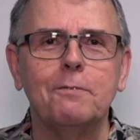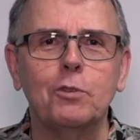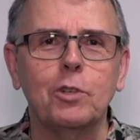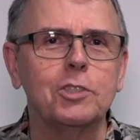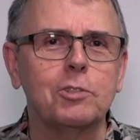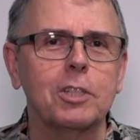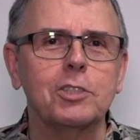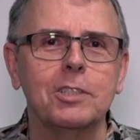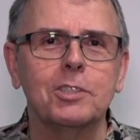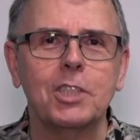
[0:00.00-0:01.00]
for
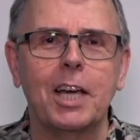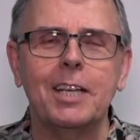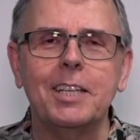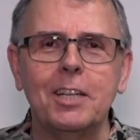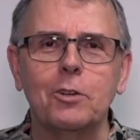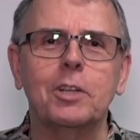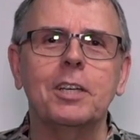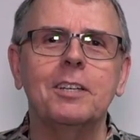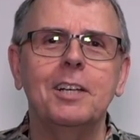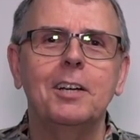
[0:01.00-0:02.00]
instructional design and
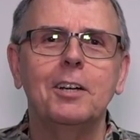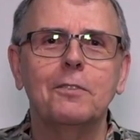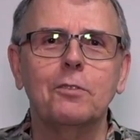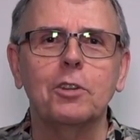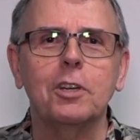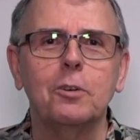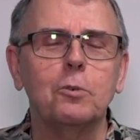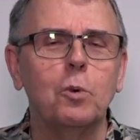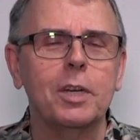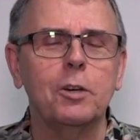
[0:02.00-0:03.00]
e-learning for the
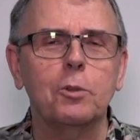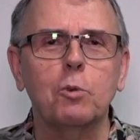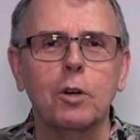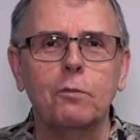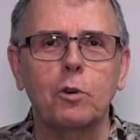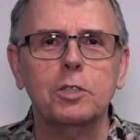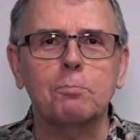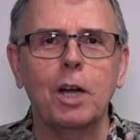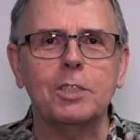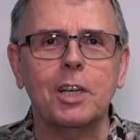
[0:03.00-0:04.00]
One Health Workforce
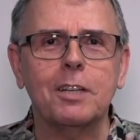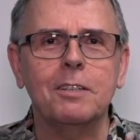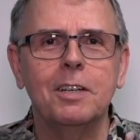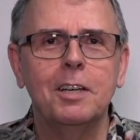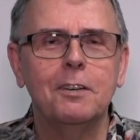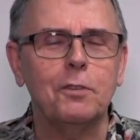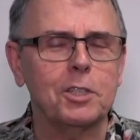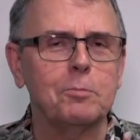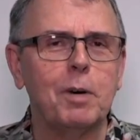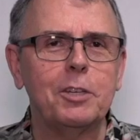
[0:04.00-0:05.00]
Project,
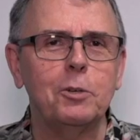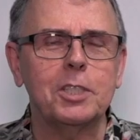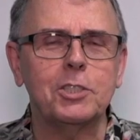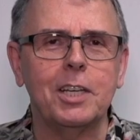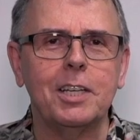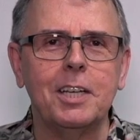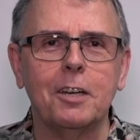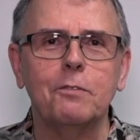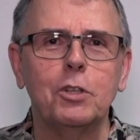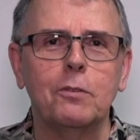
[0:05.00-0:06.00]
funded by USAID out
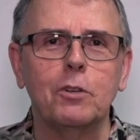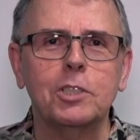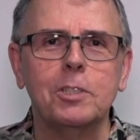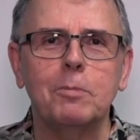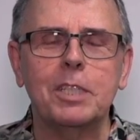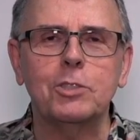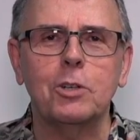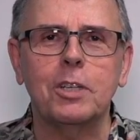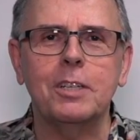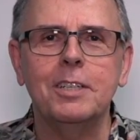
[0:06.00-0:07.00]
of the University of
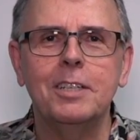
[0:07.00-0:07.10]
Minnesota.